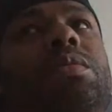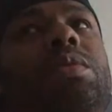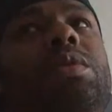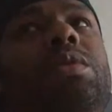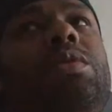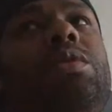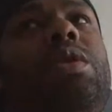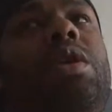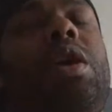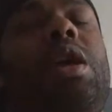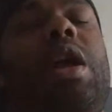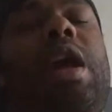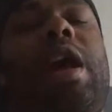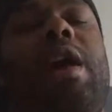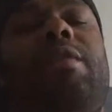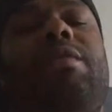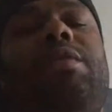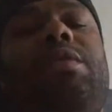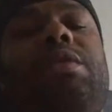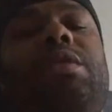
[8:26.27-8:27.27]
you're gonna
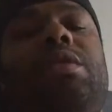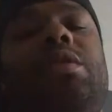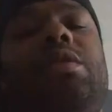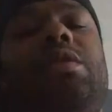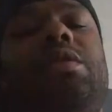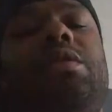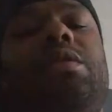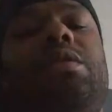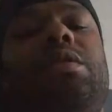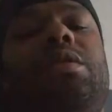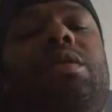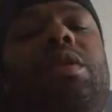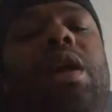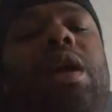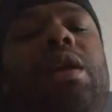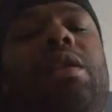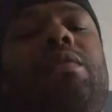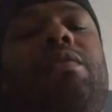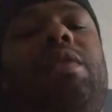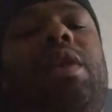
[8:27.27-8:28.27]
have to
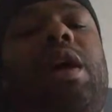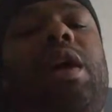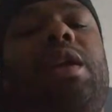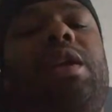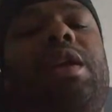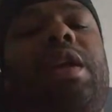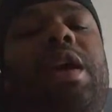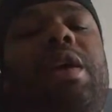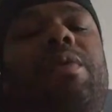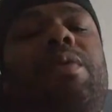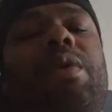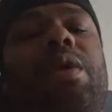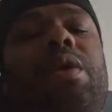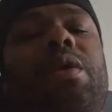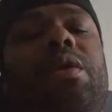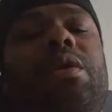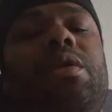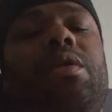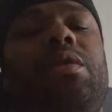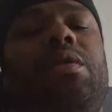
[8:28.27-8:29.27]
kind of like
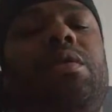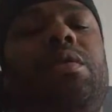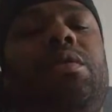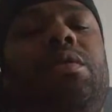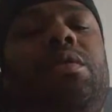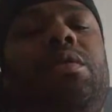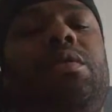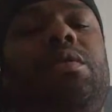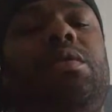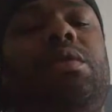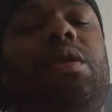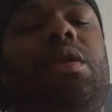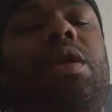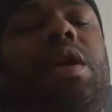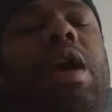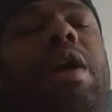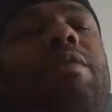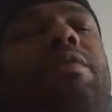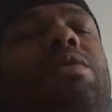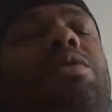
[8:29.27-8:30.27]
network. You're
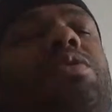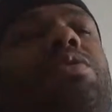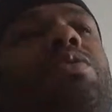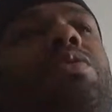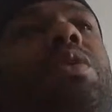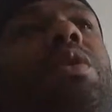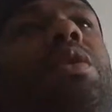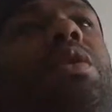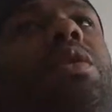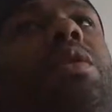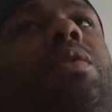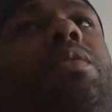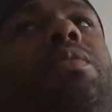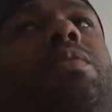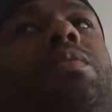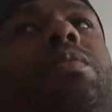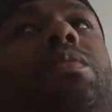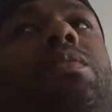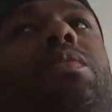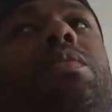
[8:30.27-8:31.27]
gonna have to
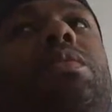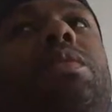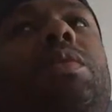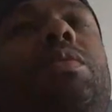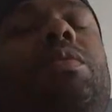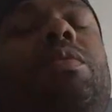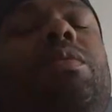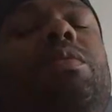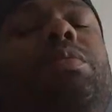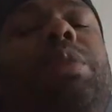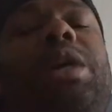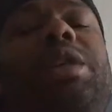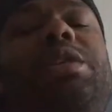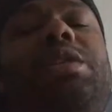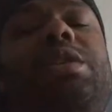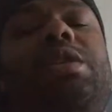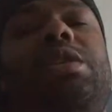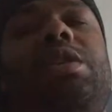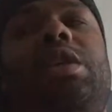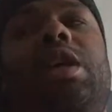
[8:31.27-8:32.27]

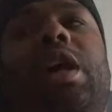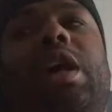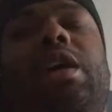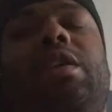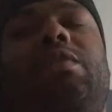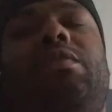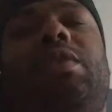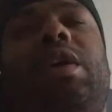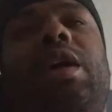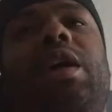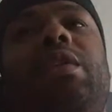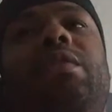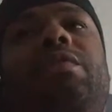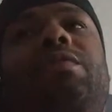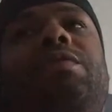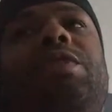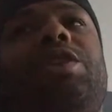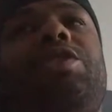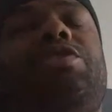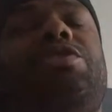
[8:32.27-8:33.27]
basically kind of like
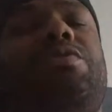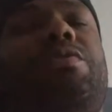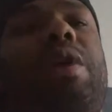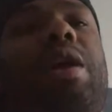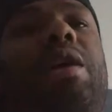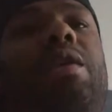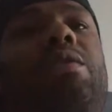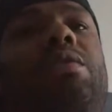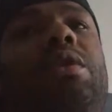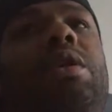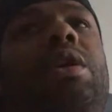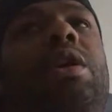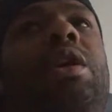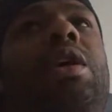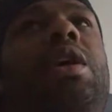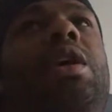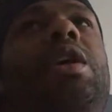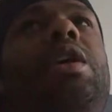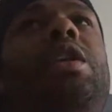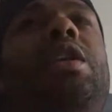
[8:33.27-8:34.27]
venture out.
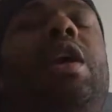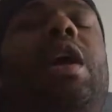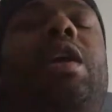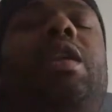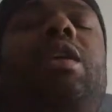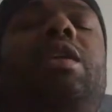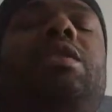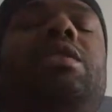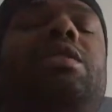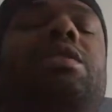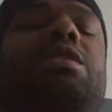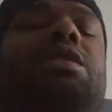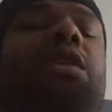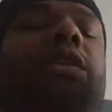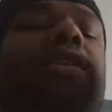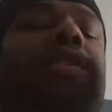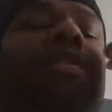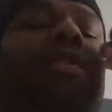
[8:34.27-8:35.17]
Not necessarily,